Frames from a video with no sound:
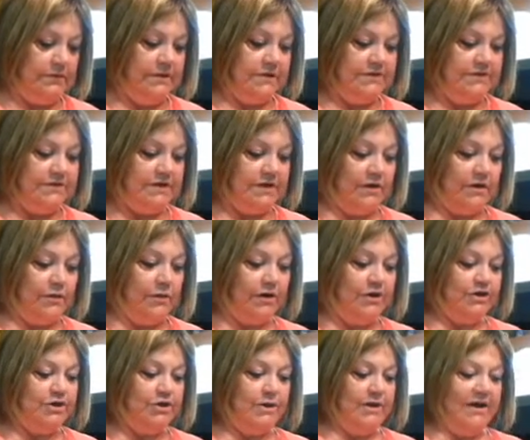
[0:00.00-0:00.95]
So
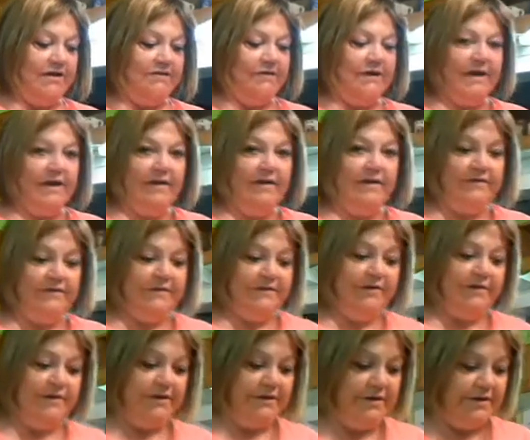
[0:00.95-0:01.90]
what you have left
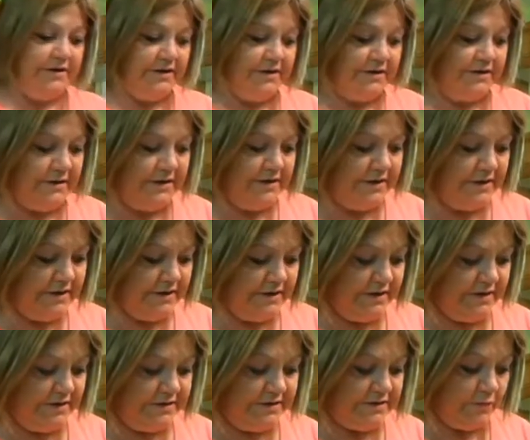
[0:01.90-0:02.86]

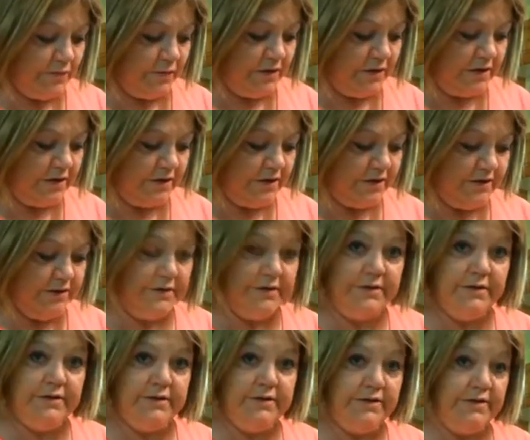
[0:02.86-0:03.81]
is the water,
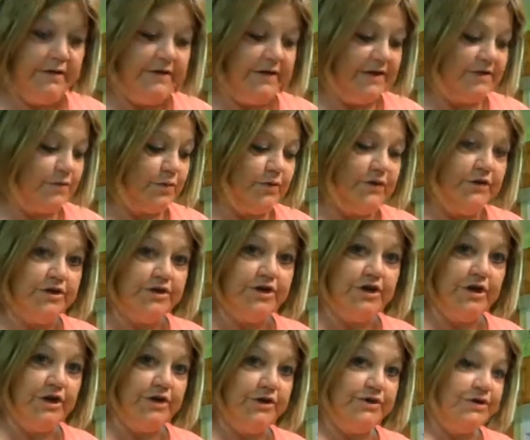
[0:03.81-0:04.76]
and that's where the
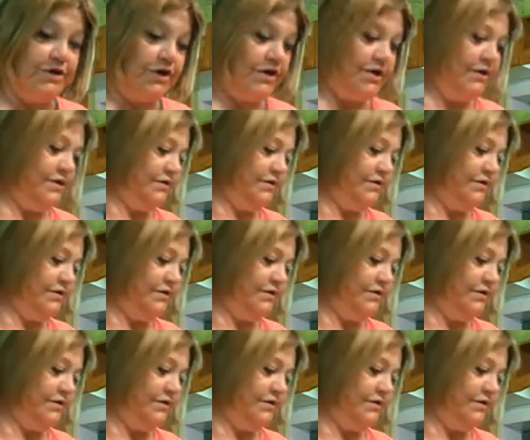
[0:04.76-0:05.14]
sugars are.